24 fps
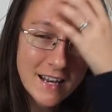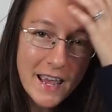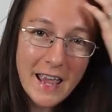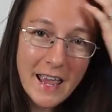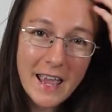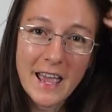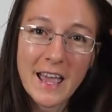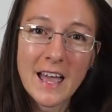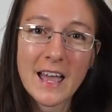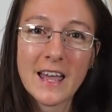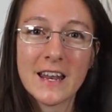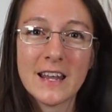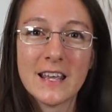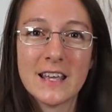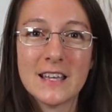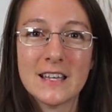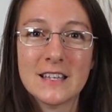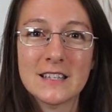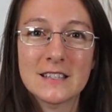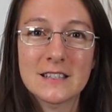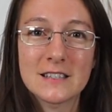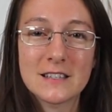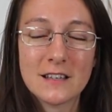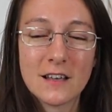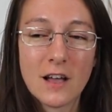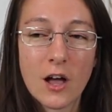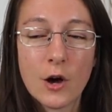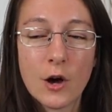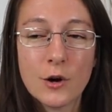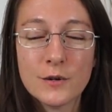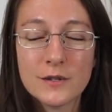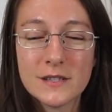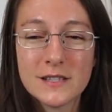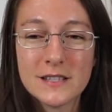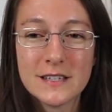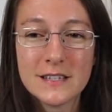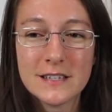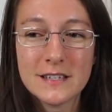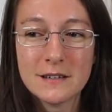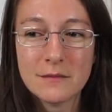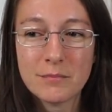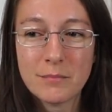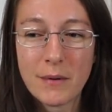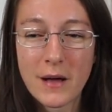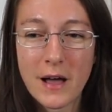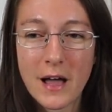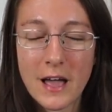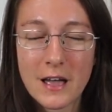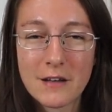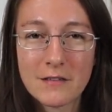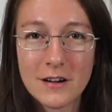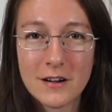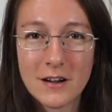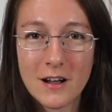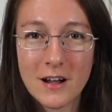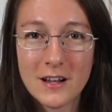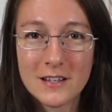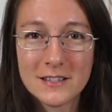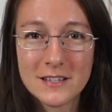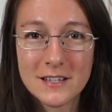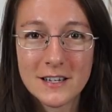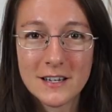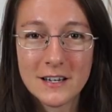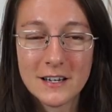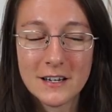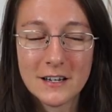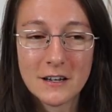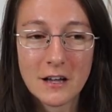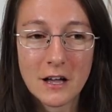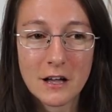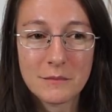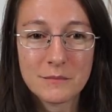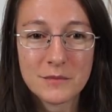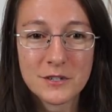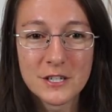and it's hosted by Renata.